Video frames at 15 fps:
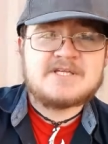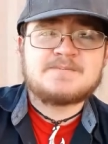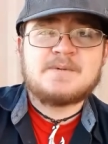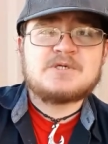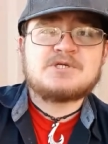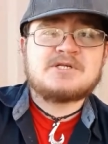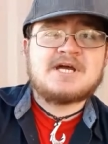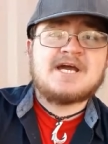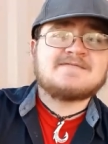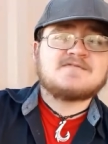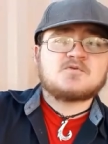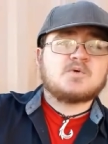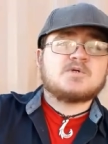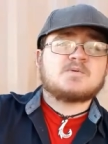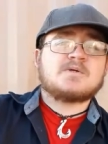budget knives of
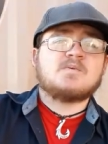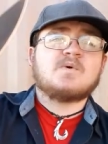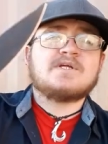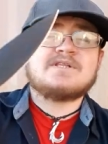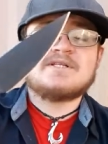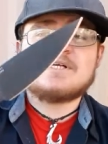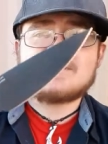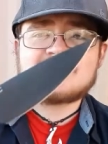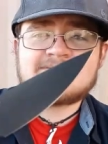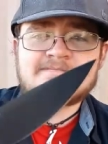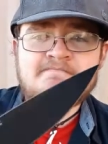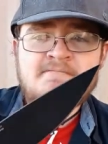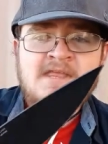2021 list?